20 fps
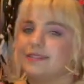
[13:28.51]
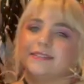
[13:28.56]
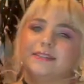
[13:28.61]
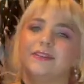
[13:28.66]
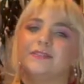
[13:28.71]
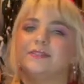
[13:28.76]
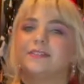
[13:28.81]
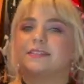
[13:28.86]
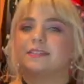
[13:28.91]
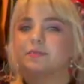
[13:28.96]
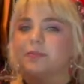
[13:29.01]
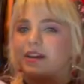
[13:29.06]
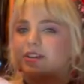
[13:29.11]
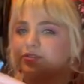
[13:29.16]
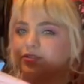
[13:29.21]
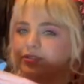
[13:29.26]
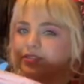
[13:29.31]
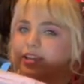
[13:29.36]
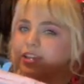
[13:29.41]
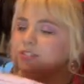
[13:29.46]
of these
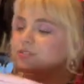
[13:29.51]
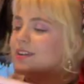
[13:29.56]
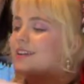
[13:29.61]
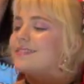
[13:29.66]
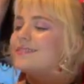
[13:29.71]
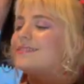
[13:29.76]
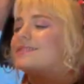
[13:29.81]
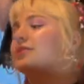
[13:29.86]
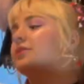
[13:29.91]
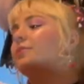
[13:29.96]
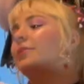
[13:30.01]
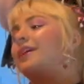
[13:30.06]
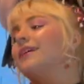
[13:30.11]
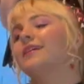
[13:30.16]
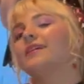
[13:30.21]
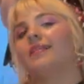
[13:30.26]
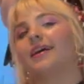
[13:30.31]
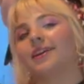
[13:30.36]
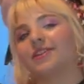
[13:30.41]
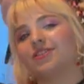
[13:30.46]
special set dresses in my
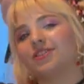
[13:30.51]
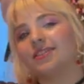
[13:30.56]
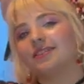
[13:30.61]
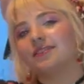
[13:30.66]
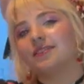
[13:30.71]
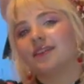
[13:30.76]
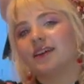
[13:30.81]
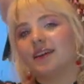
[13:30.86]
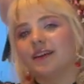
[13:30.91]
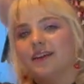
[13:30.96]
collection,